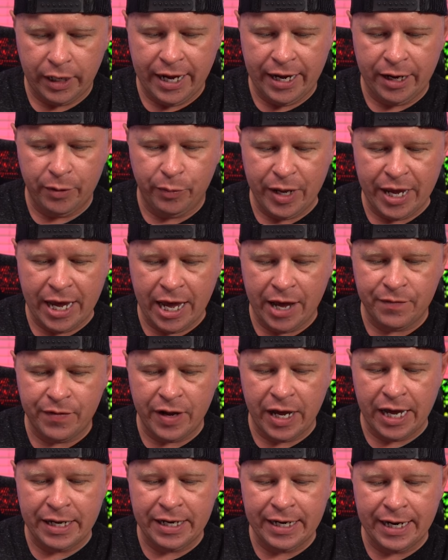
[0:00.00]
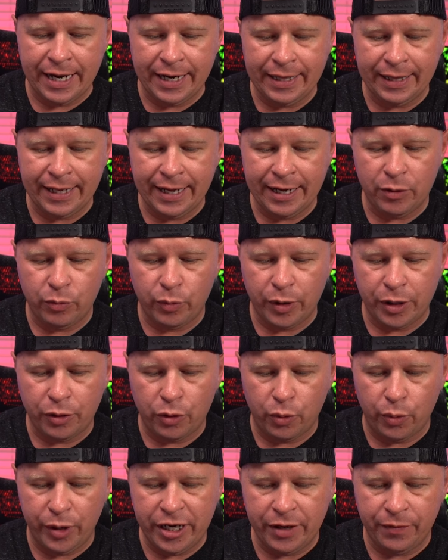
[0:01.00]
and we have a night light with
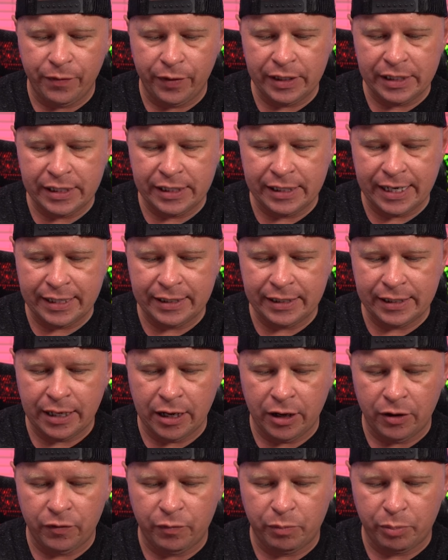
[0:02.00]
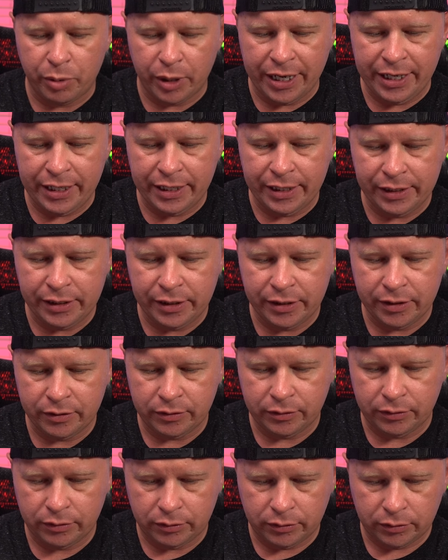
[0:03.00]
3 different sets of brightness.
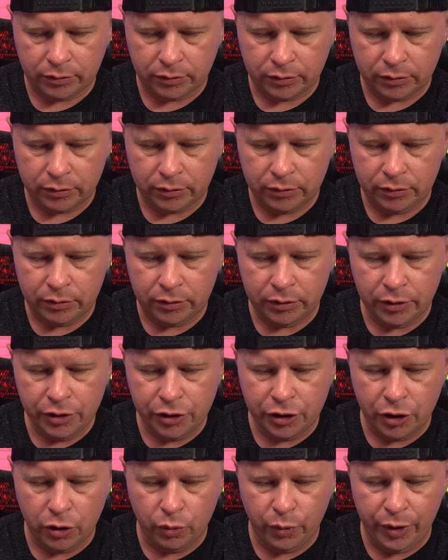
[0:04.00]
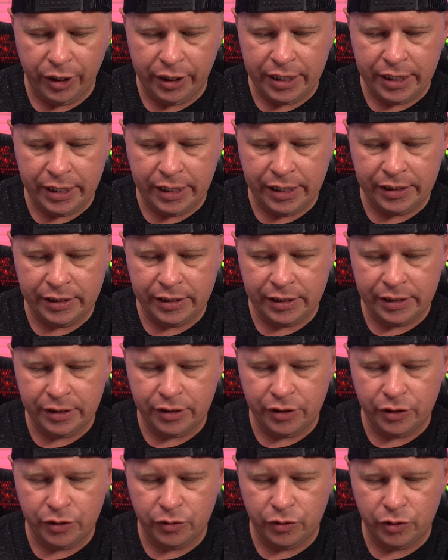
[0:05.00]
So really easy
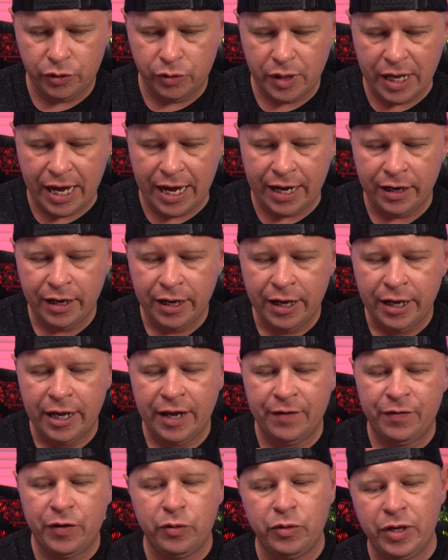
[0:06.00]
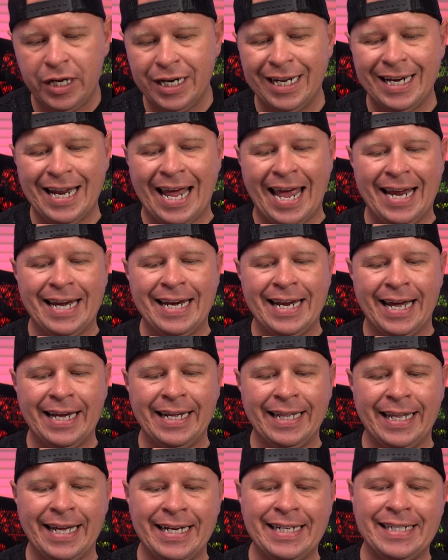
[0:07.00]
to do that if you needed a
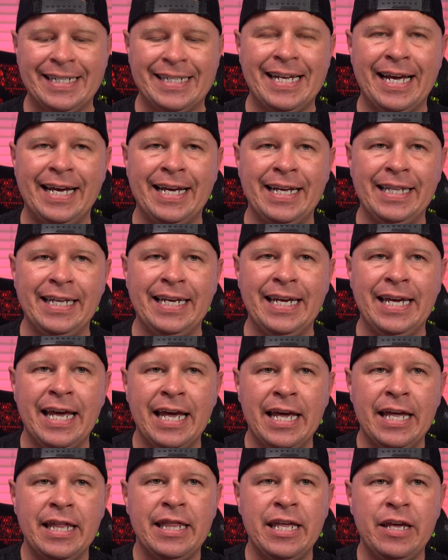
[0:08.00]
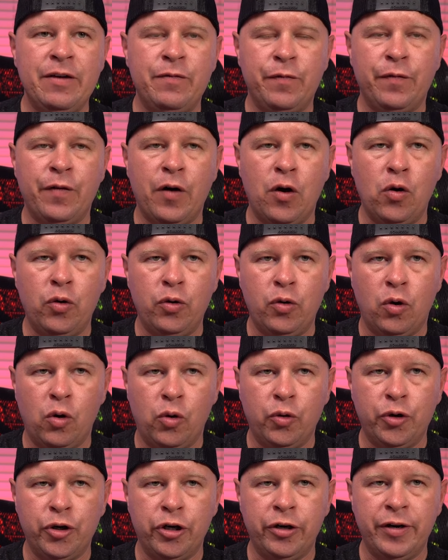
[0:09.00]
night light. Secondly, the phone
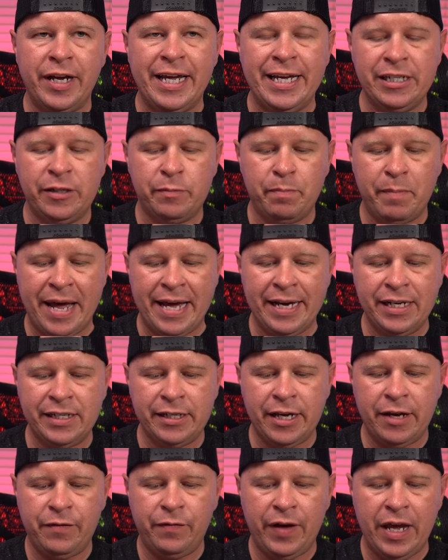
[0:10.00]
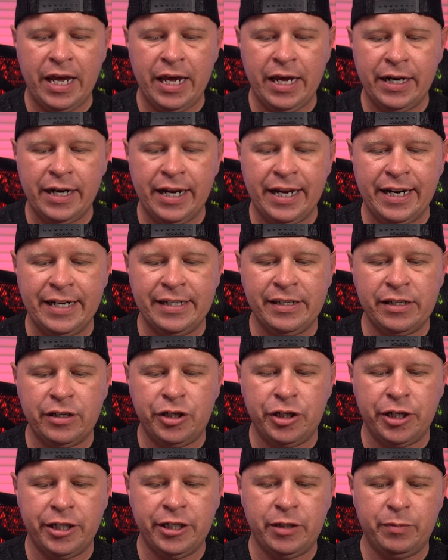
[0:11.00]
holder is MagSafe and it is
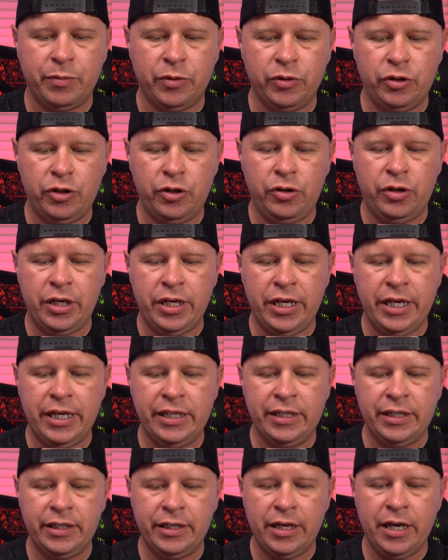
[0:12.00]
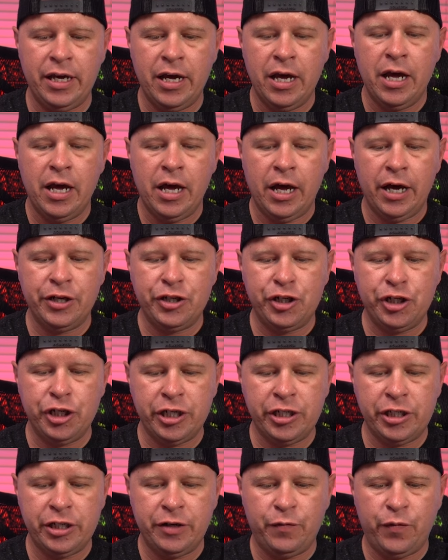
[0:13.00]
adjustable, so you can easily
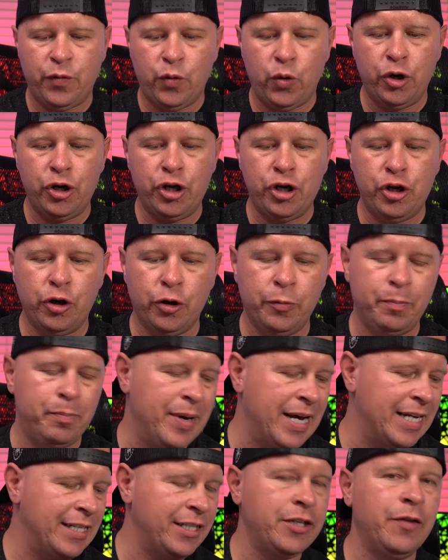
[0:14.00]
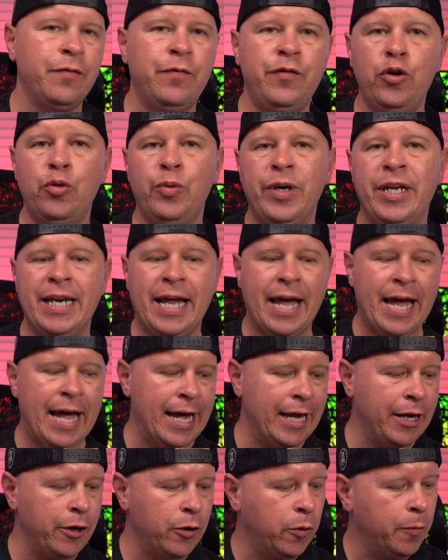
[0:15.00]
adjust it for your best viewing
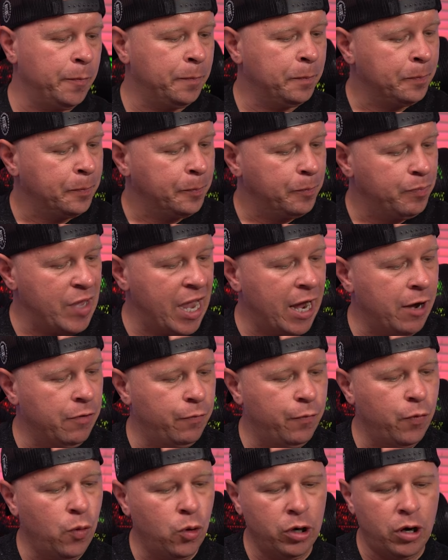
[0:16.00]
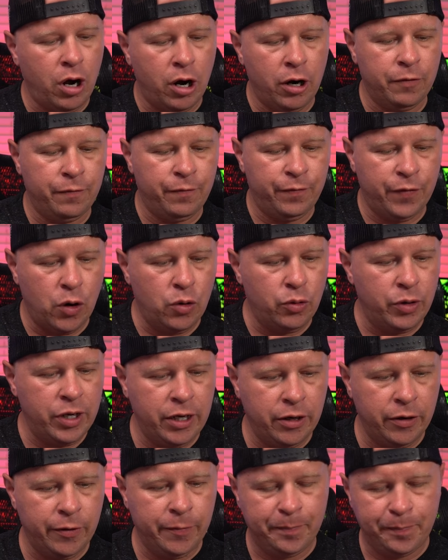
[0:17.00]
angle. Now, for our phone
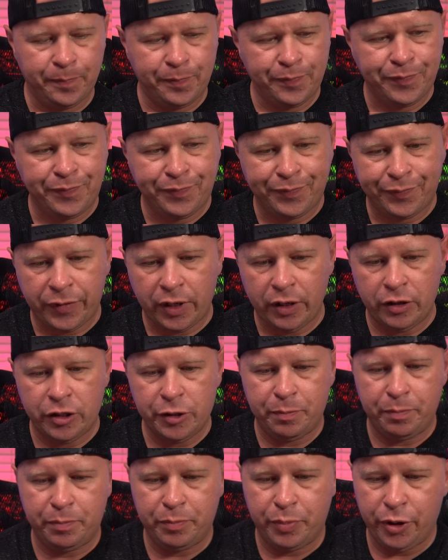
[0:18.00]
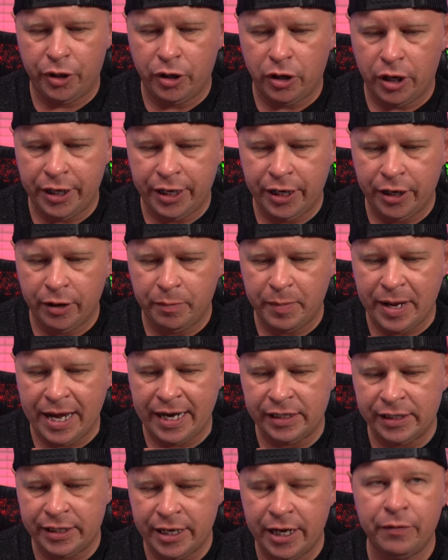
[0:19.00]
here, just put it on here,
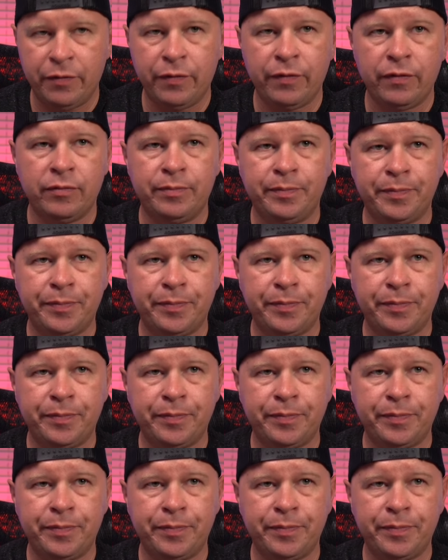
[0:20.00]
MagSafe,